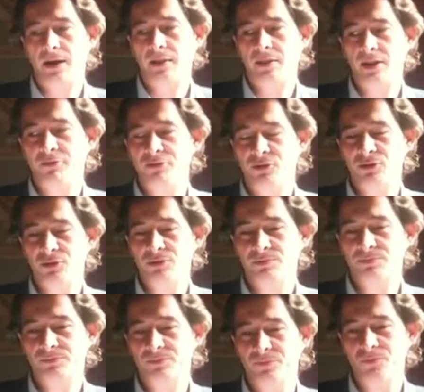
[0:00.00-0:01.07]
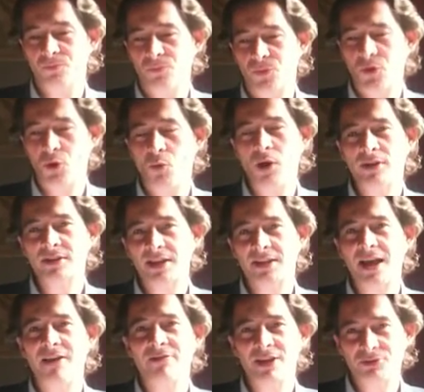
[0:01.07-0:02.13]
I think for the ones
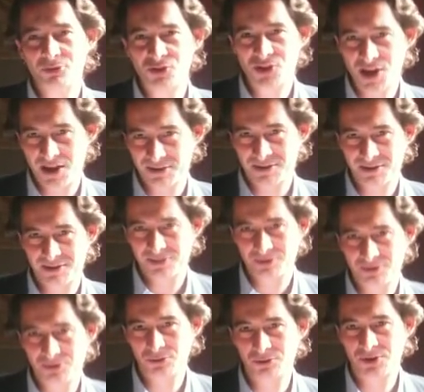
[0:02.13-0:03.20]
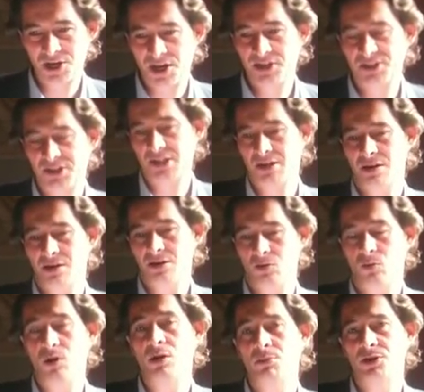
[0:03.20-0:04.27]
that have had the chance to taste
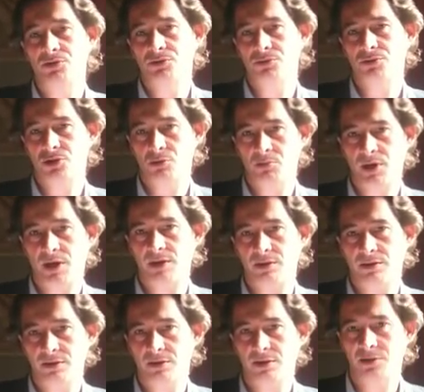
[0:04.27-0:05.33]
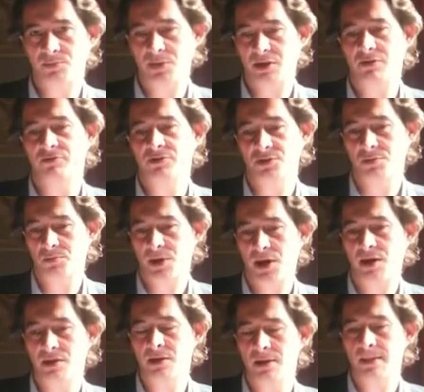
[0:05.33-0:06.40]
well-matured champagne, speak of
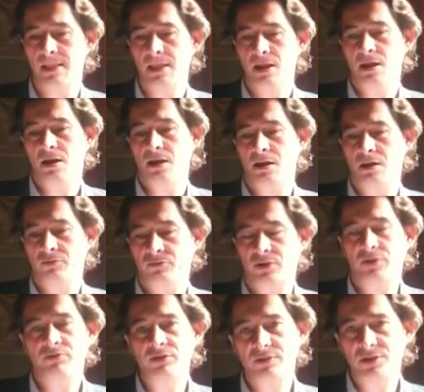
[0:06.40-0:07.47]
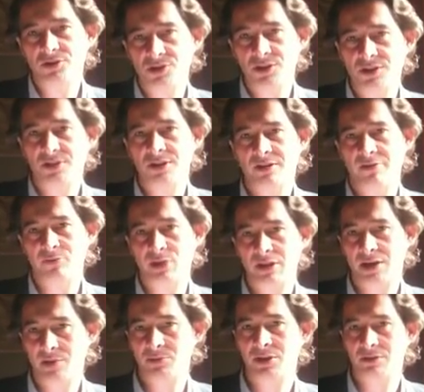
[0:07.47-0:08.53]
champagne, great vintages that have been
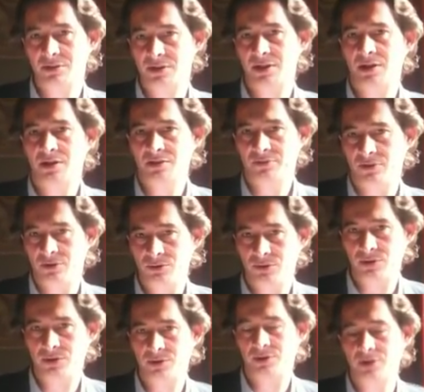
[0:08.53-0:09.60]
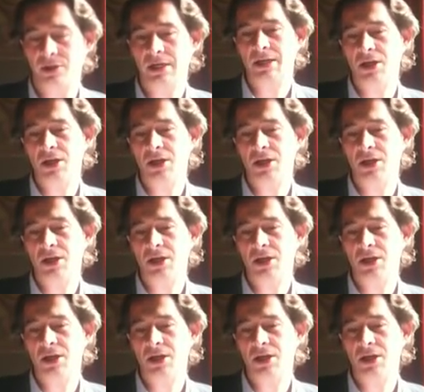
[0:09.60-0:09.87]
kept in the cellars for longer